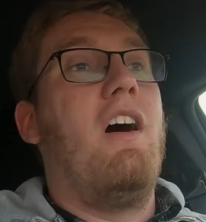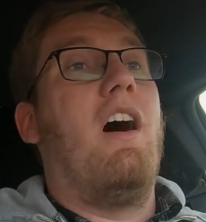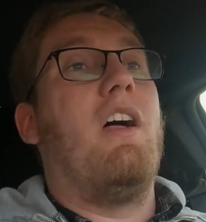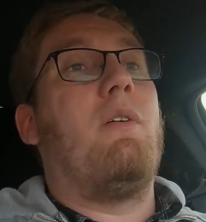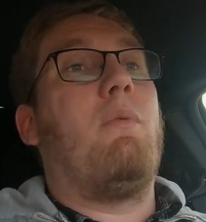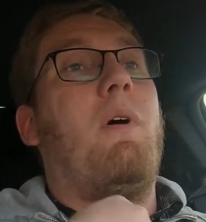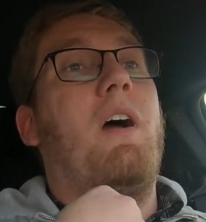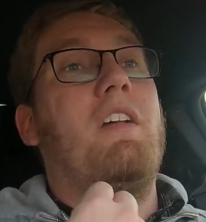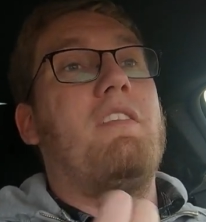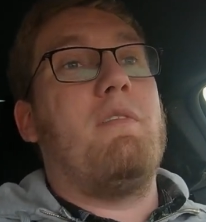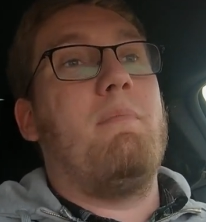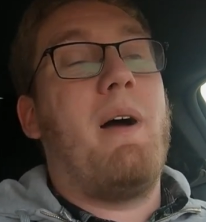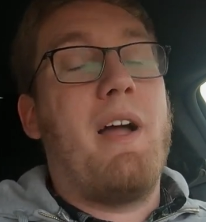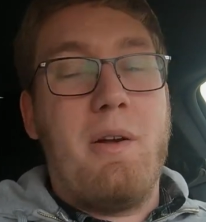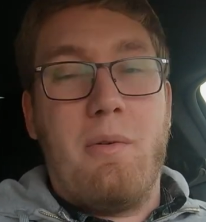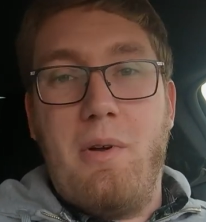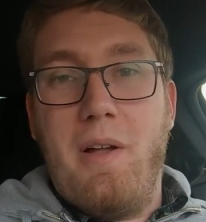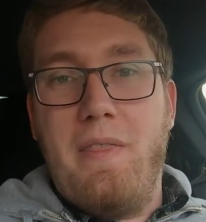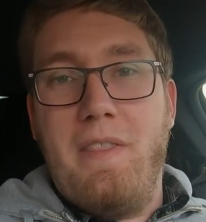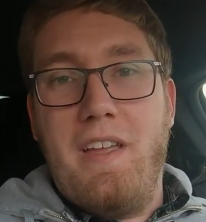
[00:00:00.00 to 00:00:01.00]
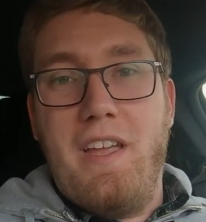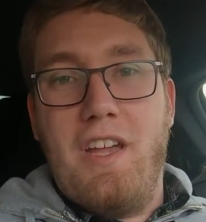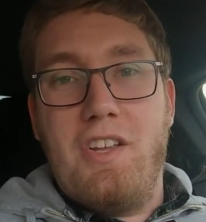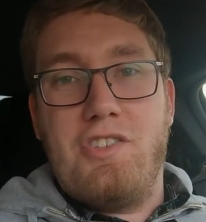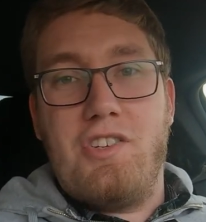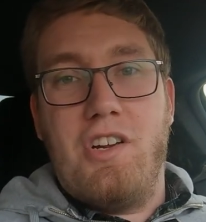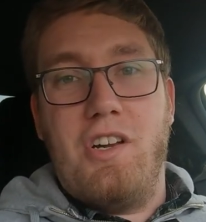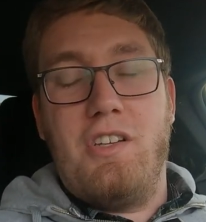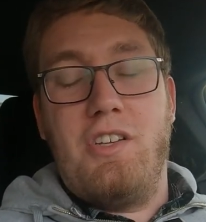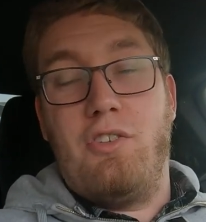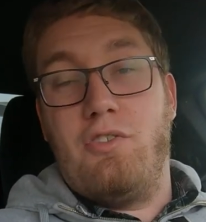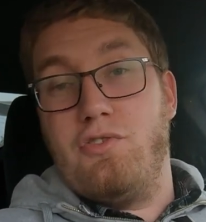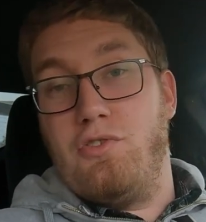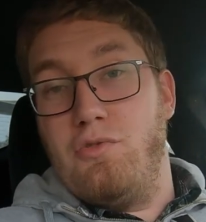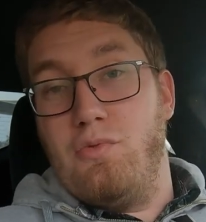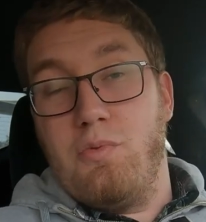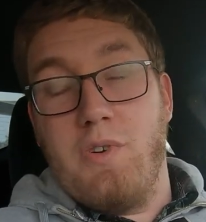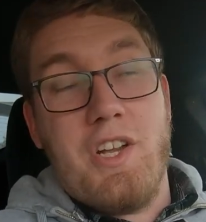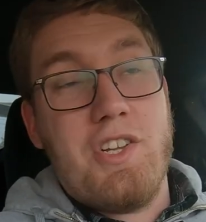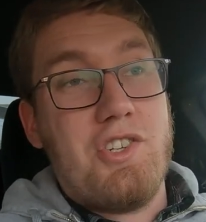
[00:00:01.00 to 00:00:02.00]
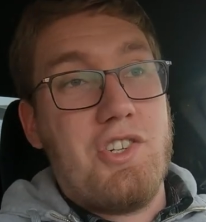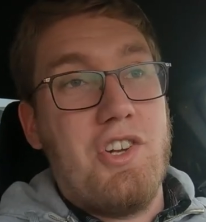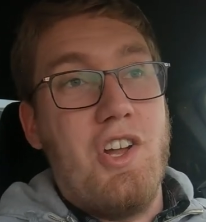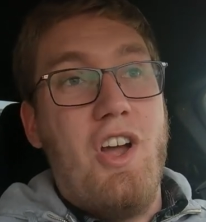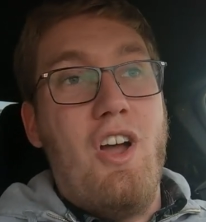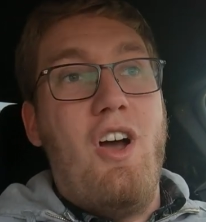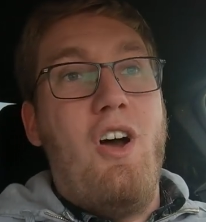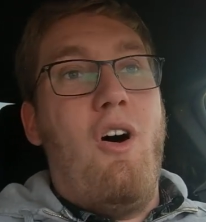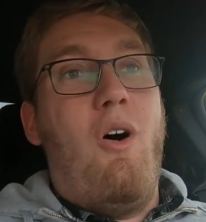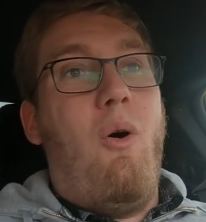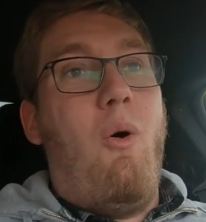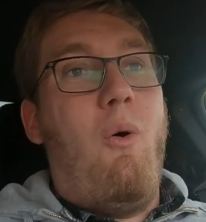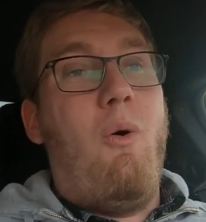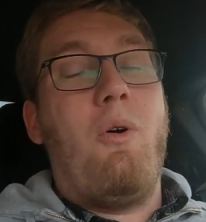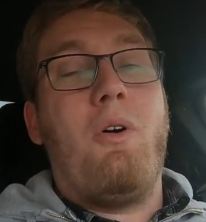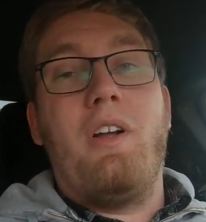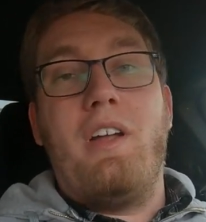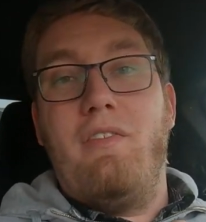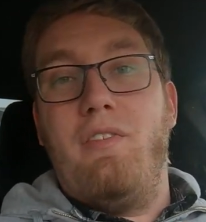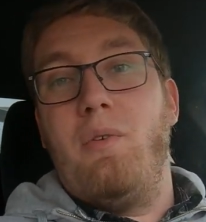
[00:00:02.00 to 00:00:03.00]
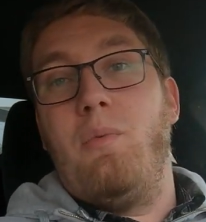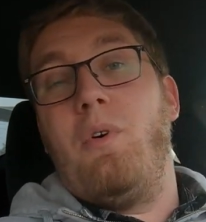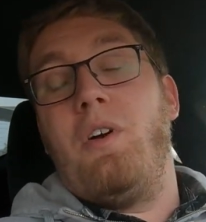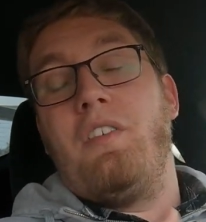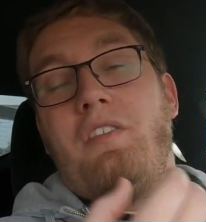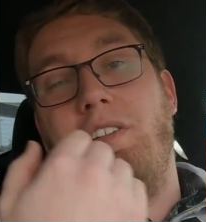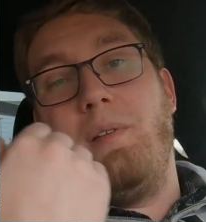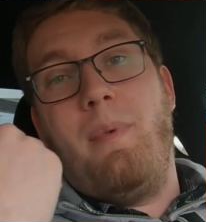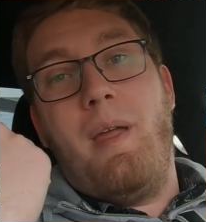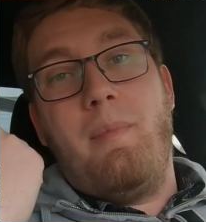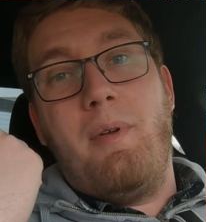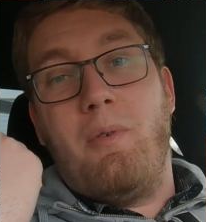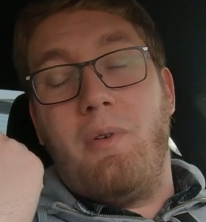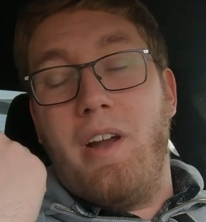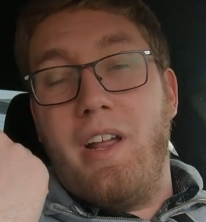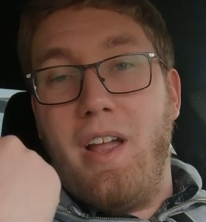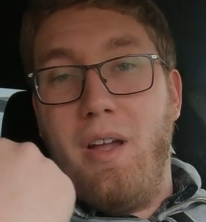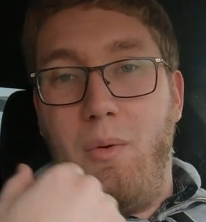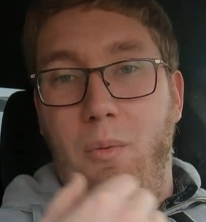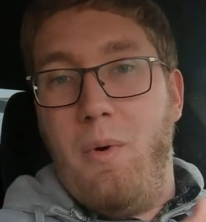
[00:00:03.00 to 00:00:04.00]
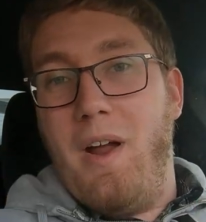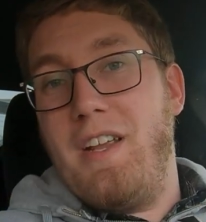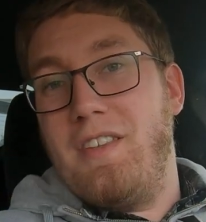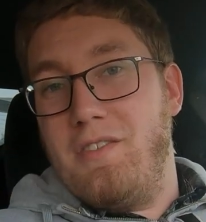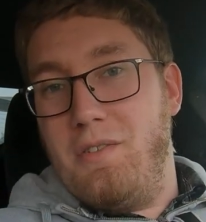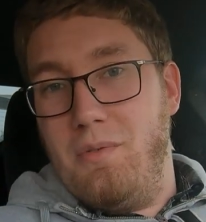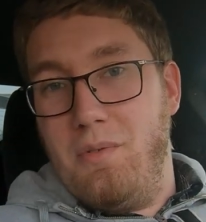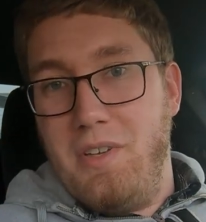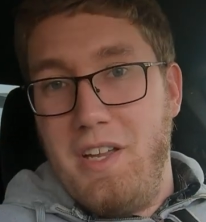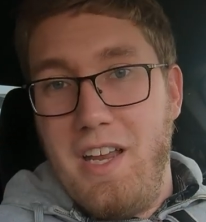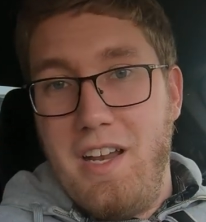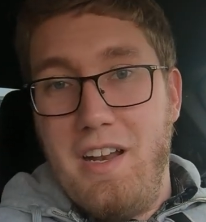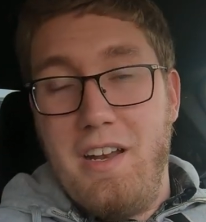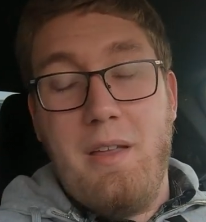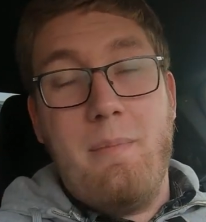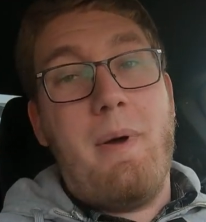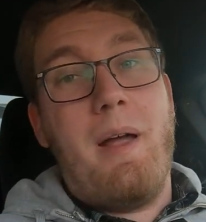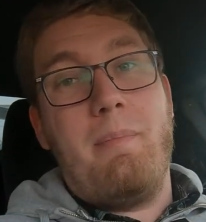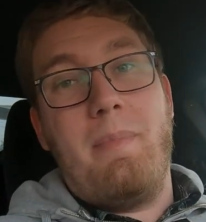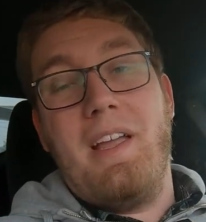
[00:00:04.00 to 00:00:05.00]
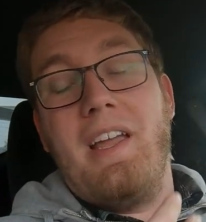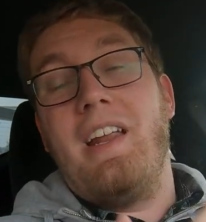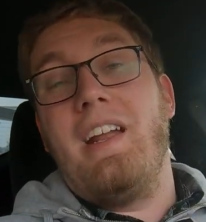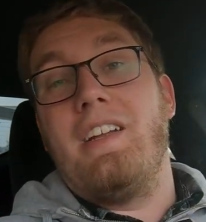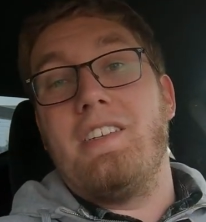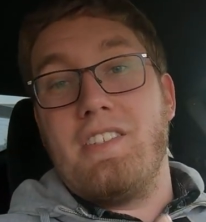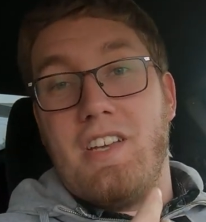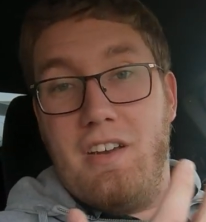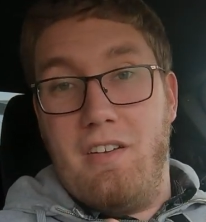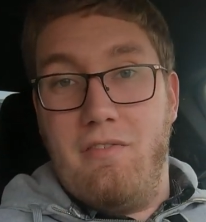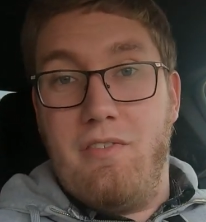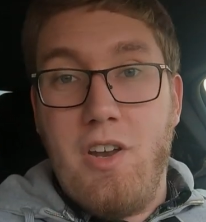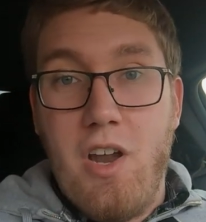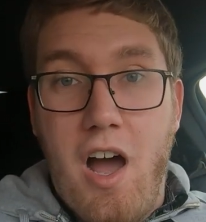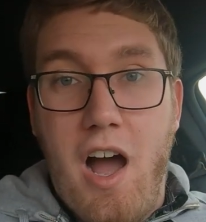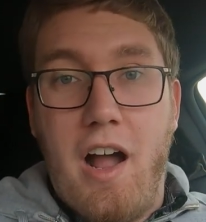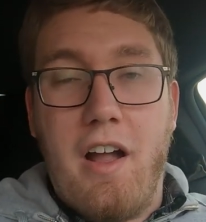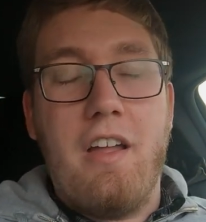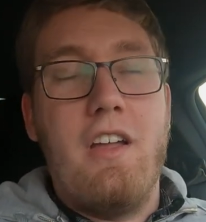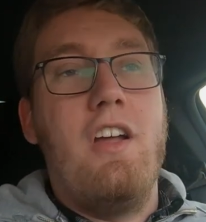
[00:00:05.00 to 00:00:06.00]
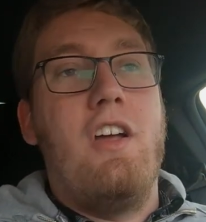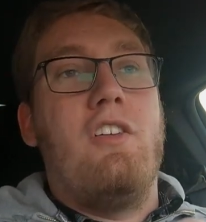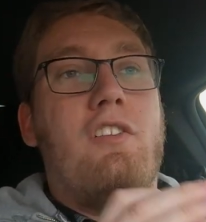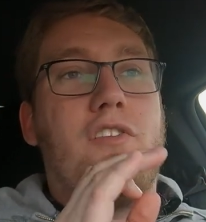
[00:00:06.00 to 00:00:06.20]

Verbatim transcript: Otherwise, you might run the engine a little too rich, or even worse, you may be running it way too lean and you might be getting a ton of knock.